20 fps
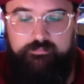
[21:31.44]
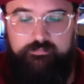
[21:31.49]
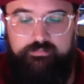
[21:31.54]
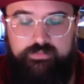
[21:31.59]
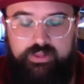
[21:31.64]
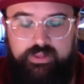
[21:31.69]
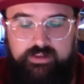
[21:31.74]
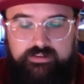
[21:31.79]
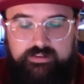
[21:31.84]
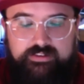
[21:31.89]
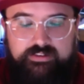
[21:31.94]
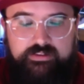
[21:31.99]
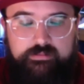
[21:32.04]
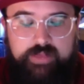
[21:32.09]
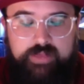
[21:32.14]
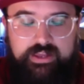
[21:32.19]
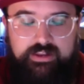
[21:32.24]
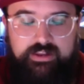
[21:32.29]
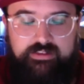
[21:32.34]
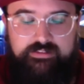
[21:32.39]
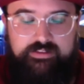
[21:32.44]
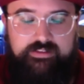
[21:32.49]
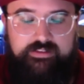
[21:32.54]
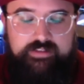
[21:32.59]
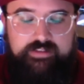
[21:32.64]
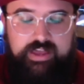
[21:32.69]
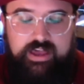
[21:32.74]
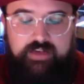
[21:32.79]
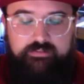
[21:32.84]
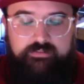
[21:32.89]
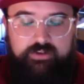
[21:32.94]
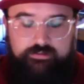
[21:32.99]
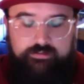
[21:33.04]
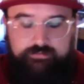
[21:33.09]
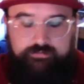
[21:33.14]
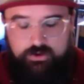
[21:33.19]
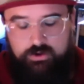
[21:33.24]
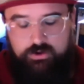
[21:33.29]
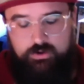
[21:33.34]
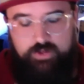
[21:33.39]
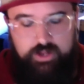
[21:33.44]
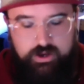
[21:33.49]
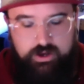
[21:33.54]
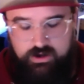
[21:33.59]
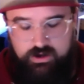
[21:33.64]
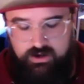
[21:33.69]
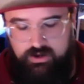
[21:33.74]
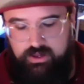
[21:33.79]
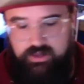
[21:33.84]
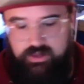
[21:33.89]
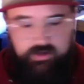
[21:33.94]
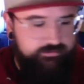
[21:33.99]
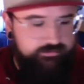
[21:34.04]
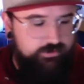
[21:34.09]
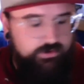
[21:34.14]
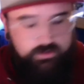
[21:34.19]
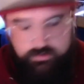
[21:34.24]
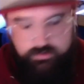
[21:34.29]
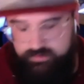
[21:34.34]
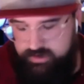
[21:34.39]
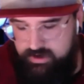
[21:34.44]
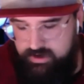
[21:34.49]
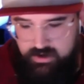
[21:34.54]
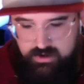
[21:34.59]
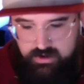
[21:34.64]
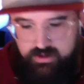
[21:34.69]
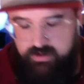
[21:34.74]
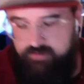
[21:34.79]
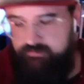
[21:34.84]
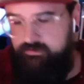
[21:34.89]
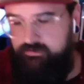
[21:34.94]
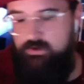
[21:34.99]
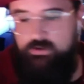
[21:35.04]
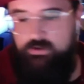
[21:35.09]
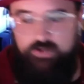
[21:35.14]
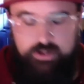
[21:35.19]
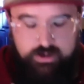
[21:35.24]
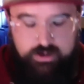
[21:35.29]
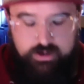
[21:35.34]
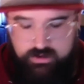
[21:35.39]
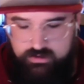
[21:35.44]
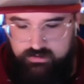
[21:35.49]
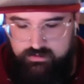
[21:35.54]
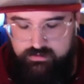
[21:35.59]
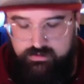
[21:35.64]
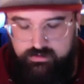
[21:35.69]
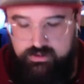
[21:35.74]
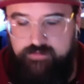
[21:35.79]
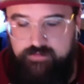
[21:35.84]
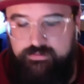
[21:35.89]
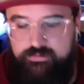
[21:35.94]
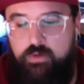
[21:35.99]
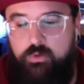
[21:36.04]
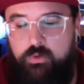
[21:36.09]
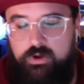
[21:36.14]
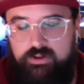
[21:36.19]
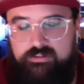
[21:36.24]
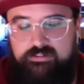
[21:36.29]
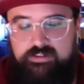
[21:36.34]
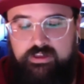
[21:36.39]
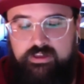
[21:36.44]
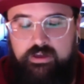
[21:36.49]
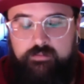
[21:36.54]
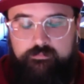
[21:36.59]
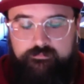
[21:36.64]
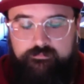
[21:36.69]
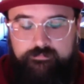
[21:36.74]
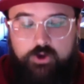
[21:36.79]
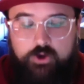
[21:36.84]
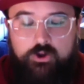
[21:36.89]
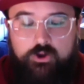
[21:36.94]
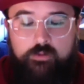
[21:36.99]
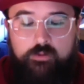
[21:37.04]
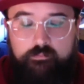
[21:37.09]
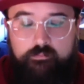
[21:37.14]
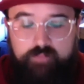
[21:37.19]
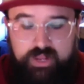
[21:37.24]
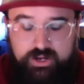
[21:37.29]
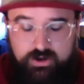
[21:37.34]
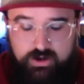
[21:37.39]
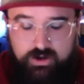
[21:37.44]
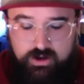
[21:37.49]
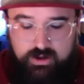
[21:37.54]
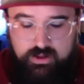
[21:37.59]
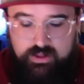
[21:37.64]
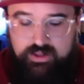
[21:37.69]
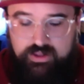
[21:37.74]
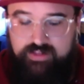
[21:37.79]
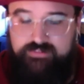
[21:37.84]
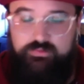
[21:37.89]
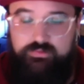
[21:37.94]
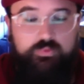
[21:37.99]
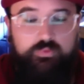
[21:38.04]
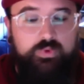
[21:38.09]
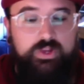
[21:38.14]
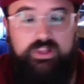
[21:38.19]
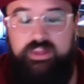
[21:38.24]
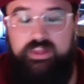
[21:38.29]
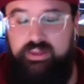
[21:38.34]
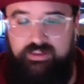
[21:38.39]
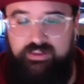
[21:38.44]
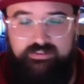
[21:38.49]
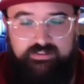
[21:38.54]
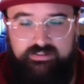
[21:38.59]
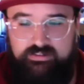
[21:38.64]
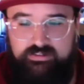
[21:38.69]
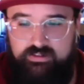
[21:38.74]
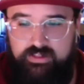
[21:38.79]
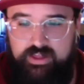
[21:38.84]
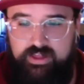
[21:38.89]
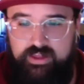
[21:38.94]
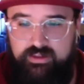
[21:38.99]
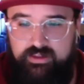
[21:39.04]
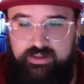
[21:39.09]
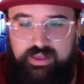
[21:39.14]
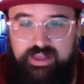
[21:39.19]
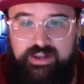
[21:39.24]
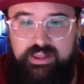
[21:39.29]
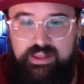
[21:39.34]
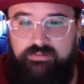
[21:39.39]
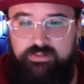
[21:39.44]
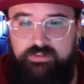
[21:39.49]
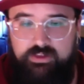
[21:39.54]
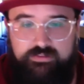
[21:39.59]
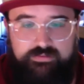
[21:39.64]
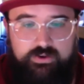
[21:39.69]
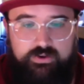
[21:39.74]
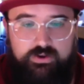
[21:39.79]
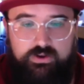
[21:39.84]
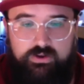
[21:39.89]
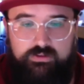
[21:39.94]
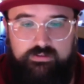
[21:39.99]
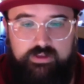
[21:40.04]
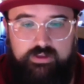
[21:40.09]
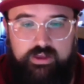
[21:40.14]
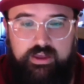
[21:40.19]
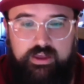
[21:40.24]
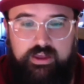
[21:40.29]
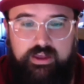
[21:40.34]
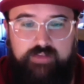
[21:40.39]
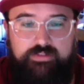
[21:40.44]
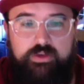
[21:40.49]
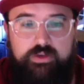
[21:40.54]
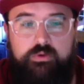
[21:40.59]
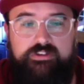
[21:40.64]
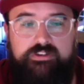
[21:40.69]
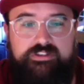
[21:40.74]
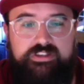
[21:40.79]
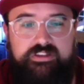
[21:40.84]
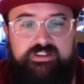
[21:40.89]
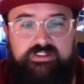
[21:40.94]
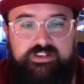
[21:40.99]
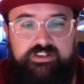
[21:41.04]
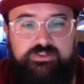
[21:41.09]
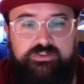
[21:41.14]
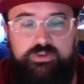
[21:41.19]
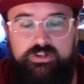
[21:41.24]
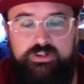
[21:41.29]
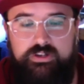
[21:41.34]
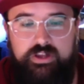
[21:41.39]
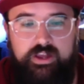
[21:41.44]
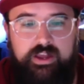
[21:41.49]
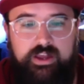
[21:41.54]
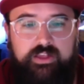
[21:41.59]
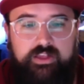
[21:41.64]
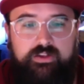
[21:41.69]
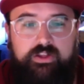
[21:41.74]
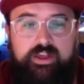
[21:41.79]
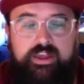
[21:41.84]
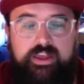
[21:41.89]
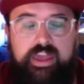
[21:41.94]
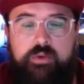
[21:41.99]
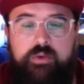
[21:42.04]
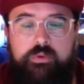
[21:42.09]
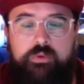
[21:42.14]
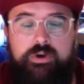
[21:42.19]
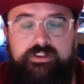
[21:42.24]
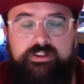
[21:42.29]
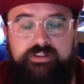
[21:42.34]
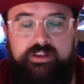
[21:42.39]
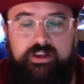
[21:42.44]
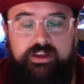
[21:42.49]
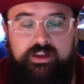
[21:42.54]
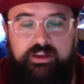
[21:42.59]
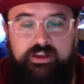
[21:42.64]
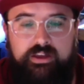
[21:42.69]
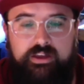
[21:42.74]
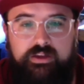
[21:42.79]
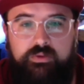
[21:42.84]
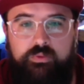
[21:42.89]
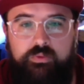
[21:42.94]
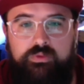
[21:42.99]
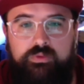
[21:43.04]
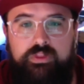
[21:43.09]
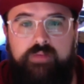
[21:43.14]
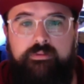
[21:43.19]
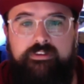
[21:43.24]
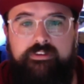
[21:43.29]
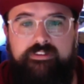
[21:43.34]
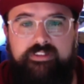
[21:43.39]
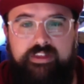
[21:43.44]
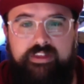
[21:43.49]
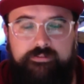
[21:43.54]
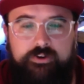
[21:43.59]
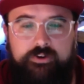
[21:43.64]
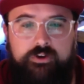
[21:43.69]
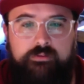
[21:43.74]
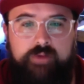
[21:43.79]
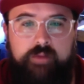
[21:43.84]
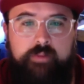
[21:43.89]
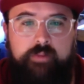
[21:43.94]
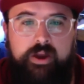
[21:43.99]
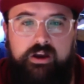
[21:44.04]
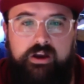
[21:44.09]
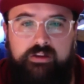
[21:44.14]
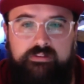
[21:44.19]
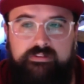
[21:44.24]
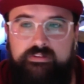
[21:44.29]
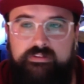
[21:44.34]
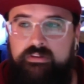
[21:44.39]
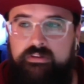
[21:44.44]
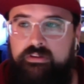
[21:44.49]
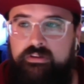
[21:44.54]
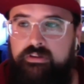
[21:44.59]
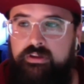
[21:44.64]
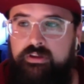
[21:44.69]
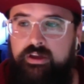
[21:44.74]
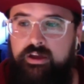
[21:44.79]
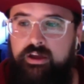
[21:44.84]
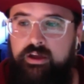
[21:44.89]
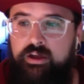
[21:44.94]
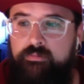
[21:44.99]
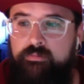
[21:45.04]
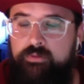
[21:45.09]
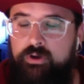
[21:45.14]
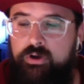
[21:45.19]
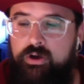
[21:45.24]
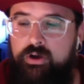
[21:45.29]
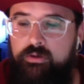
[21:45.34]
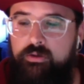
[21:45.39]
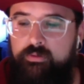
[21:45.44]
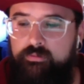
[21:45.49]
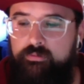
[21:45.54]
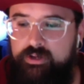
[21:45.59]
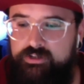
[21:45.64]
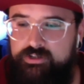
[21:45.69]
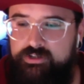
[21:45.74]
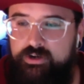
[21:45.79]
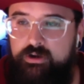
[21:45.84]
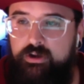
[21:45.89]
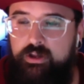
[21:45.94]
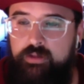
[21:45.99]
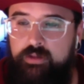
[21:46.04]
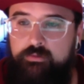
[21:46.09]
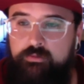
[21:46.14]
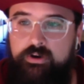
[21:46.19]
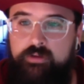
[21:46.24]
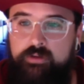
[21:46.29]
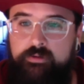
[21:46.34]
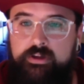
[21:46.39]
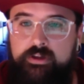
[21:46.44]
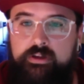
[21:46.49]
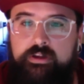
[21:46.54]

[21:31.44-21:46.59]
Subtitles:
It doesn't make any sense to have a photo here and a photo there and a photo here. If they want to see a photo bigger, it's really easy to like any of these photos. If they want to see this one, they're like, hey, let me see that photo of my parents. I'm not sharing anymore, am I?